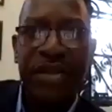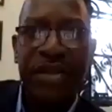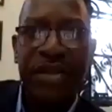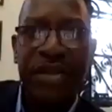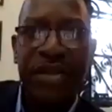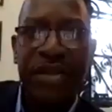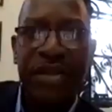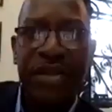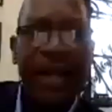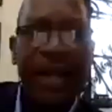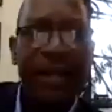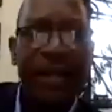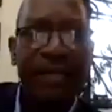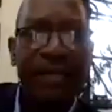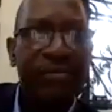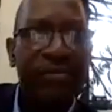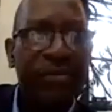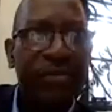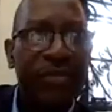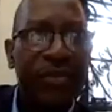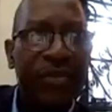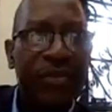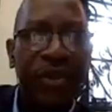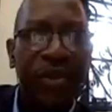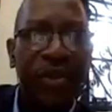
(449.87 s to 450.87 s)
and then
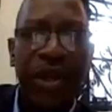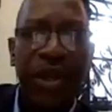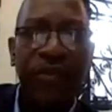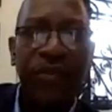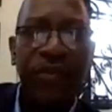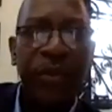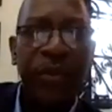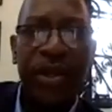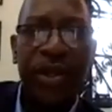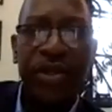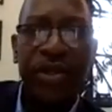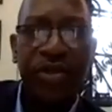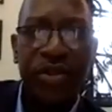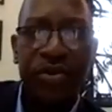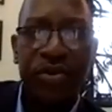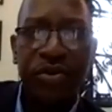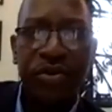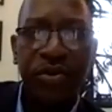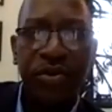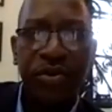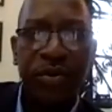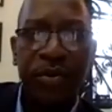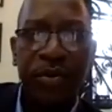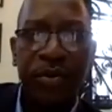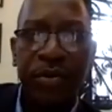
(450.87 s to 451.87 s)
everybody's going
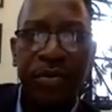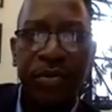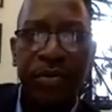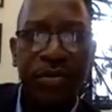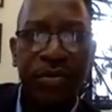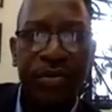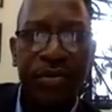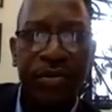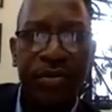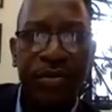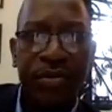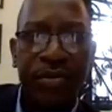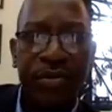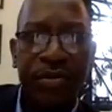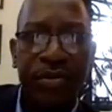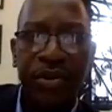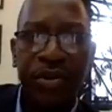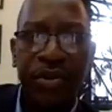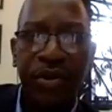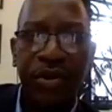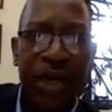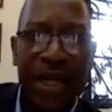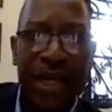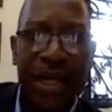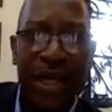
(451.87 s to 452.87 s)
to
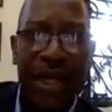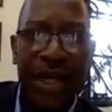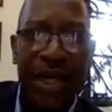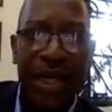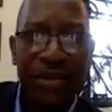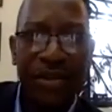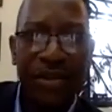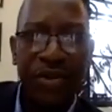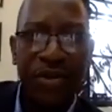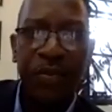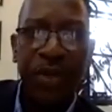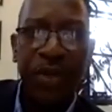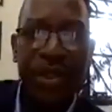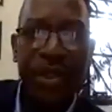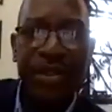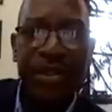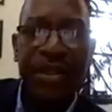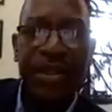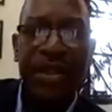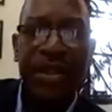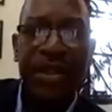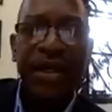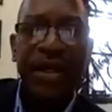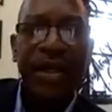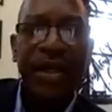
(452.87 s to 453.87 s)
move on at some
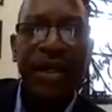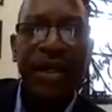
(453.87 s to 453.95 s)
point,